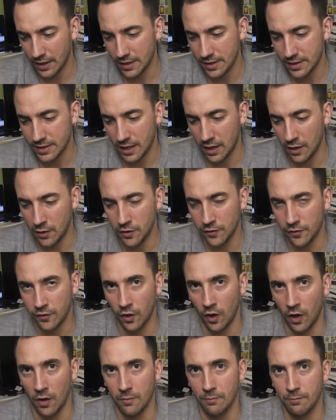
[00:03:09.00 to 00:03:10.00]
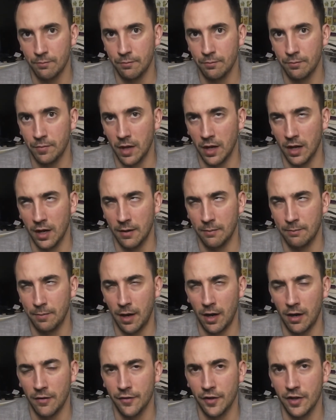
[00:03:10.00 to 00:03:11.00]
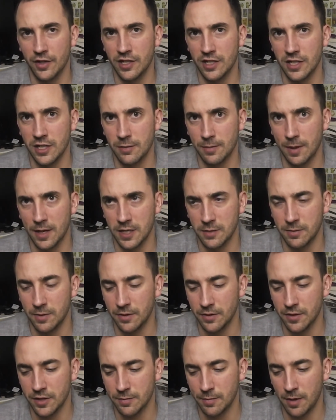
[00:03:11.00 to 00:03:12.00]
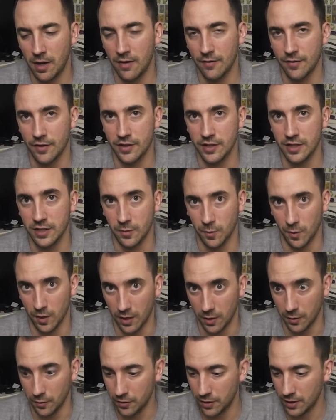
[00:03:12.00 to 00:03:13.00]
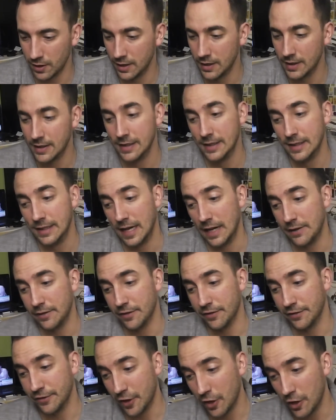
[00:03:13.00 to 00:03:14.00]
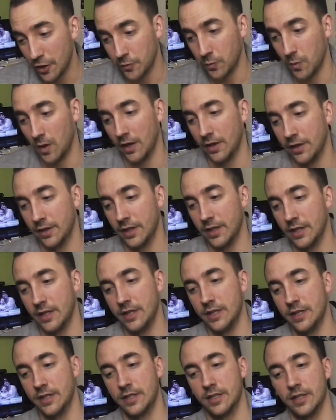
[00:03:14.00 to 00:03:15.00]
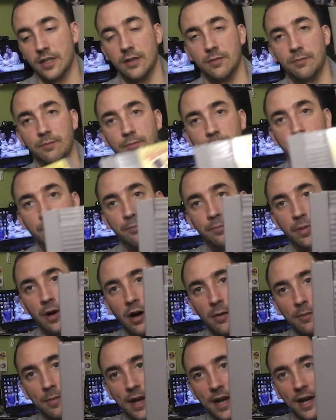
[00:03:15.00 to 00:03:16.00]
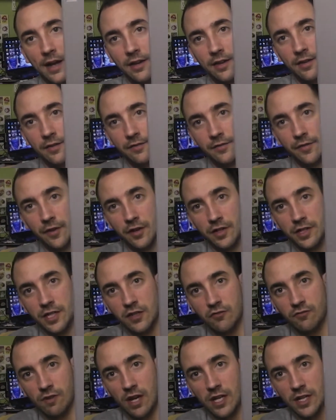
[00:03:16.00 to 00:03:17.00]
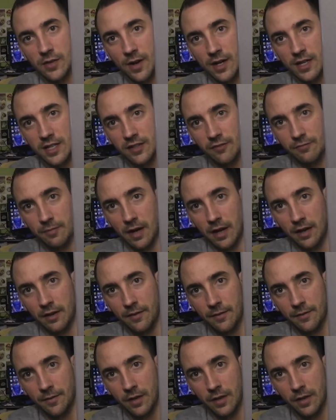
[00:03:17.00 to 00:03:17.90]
So you've got Bart versus the Space Mutants, Bart versus the World, and the 3rd one is Bartman versus Radioactive Man,